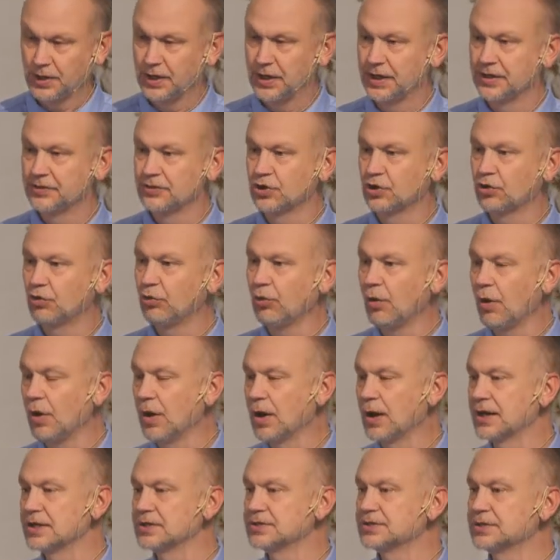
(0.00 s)
And the
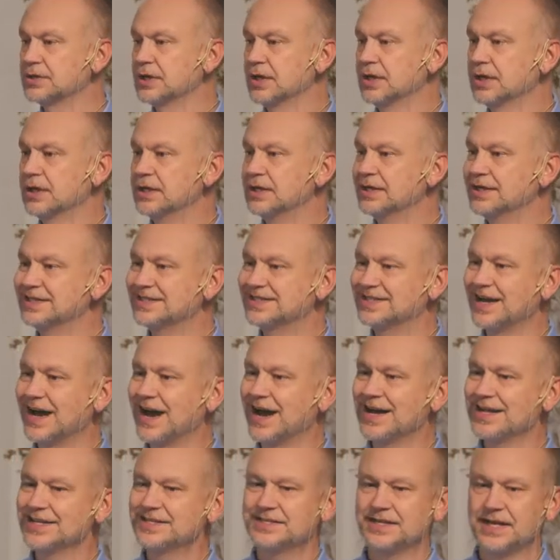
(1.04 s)
cross is
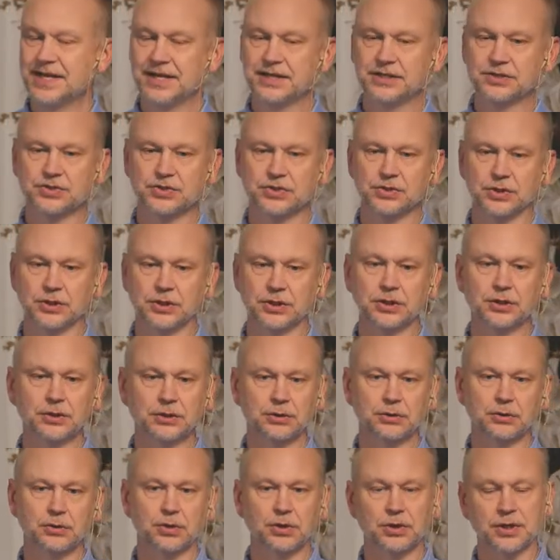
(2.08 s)
God's answer,
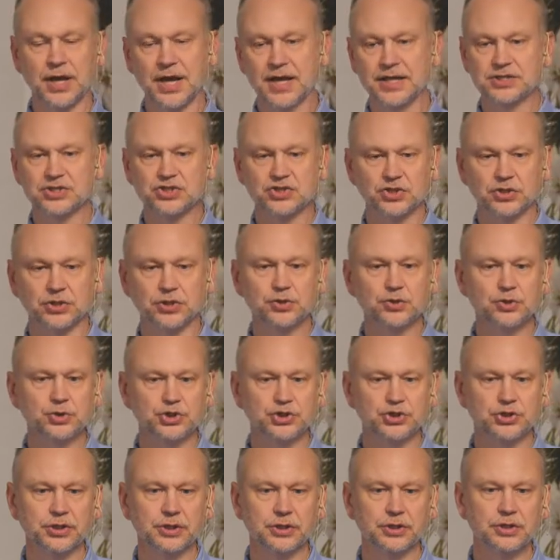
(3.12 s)
or God's
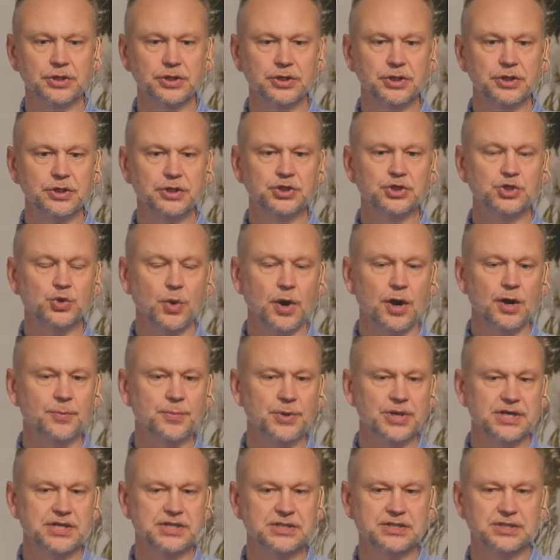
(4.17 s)
solution, to our
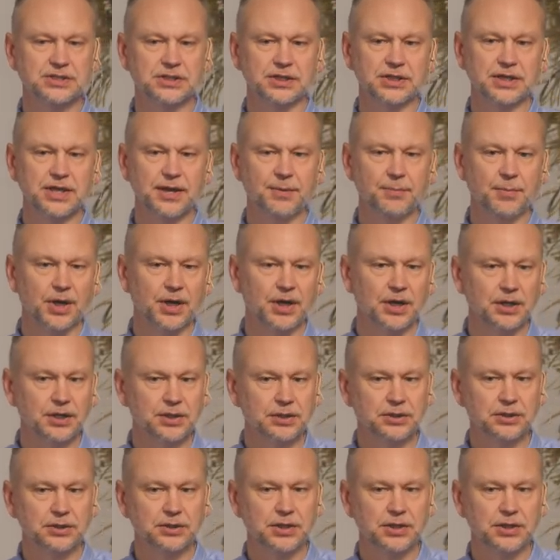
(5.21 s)
biggest dilemma,